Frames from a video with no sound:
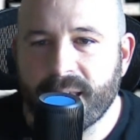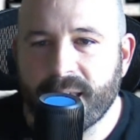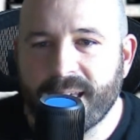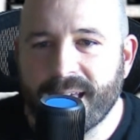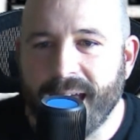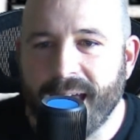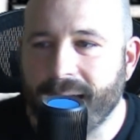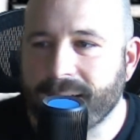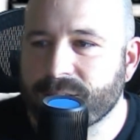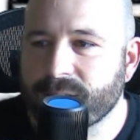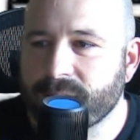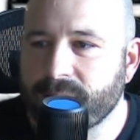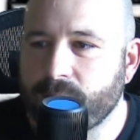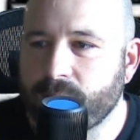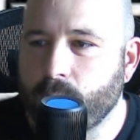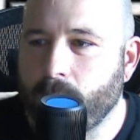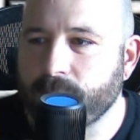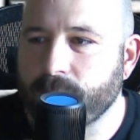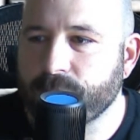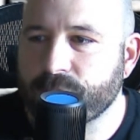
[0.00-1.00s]
Excellent
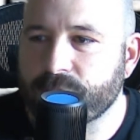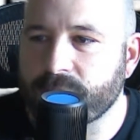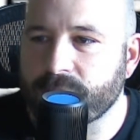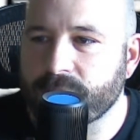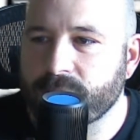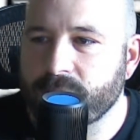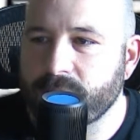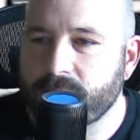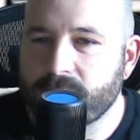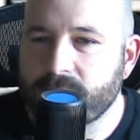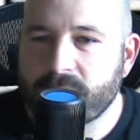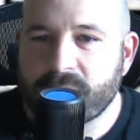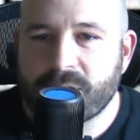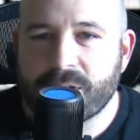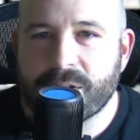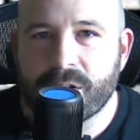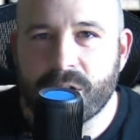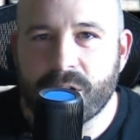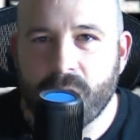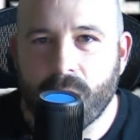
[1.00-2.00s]
question.
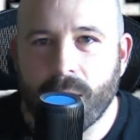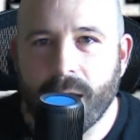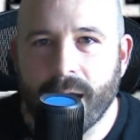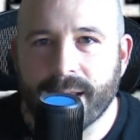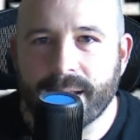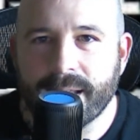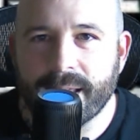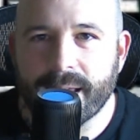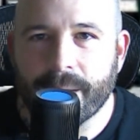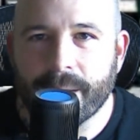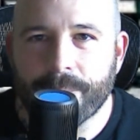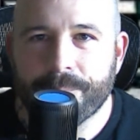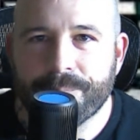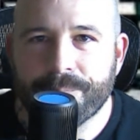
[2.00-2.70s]
No idea.